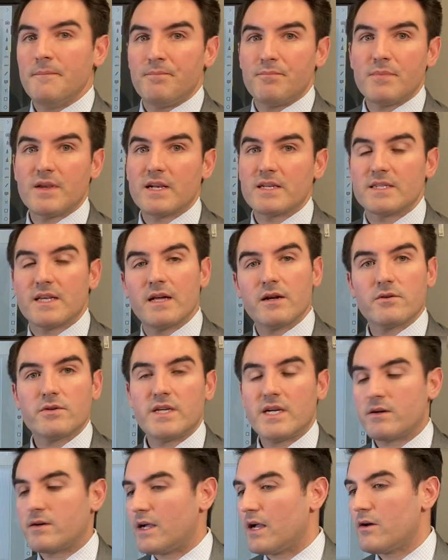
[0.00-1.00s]
because I don't
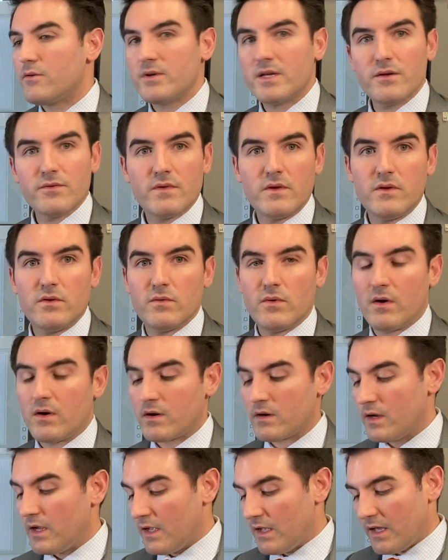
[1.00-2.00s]
care how healthy you
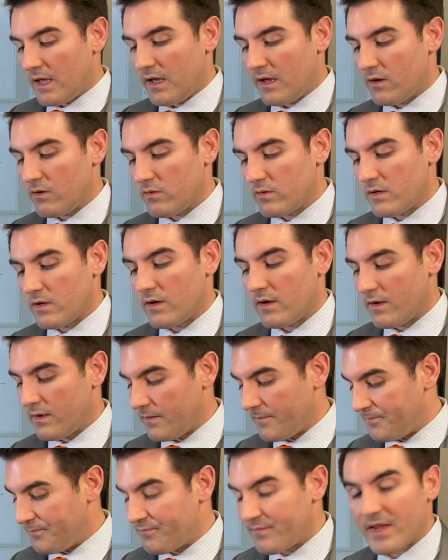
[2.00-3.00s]
are,
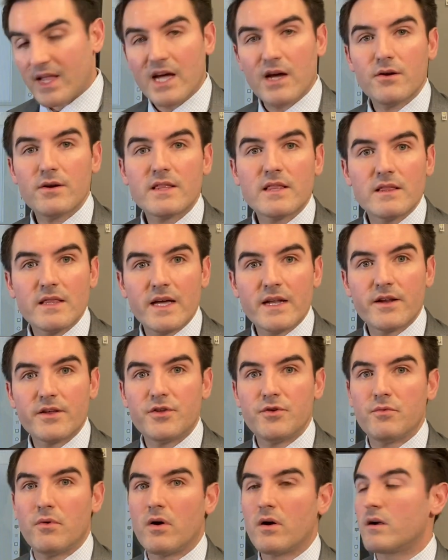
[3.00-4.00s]
how athletic
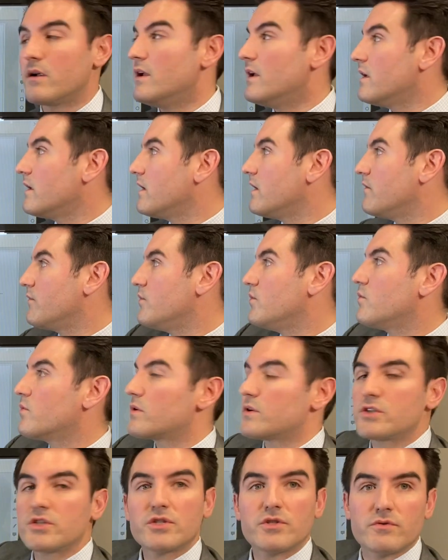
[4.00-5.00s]
you are, if you
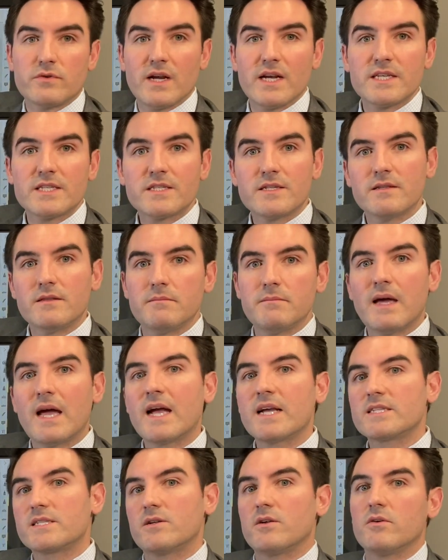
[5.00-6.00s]
are stressed to the
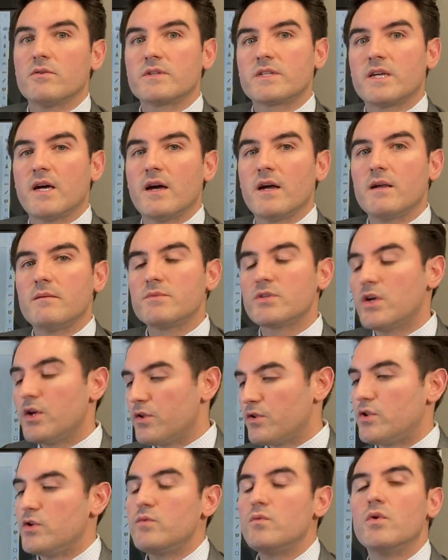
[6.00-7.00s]
max at all times,
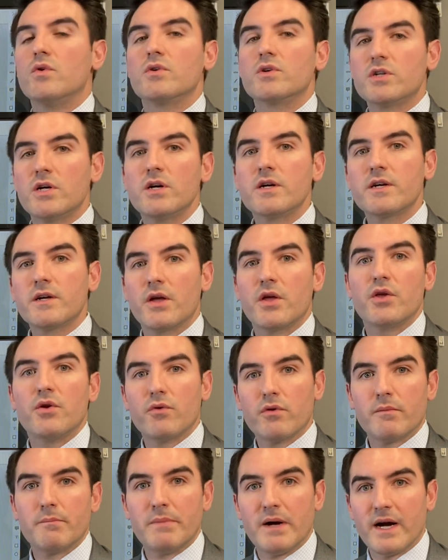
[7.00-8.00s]
you will cook
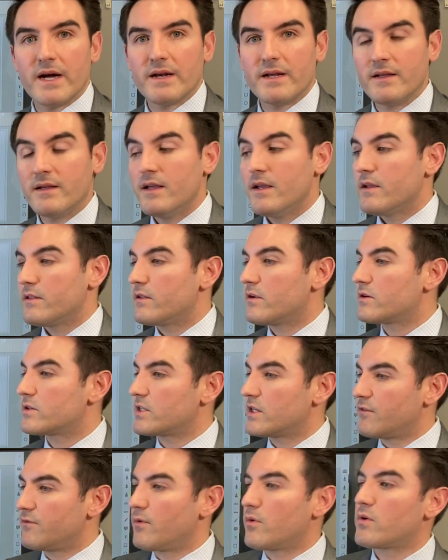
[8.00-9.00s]
your body. There's
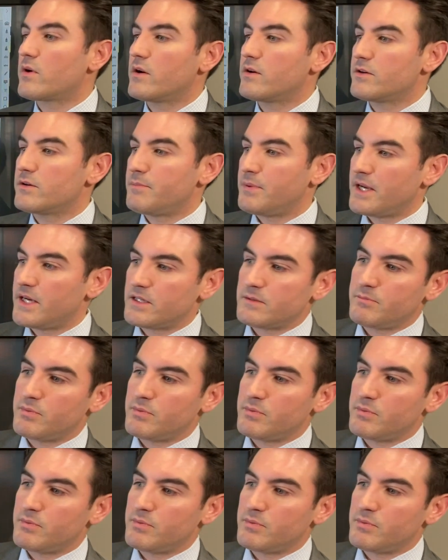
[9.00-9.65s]
a 400-page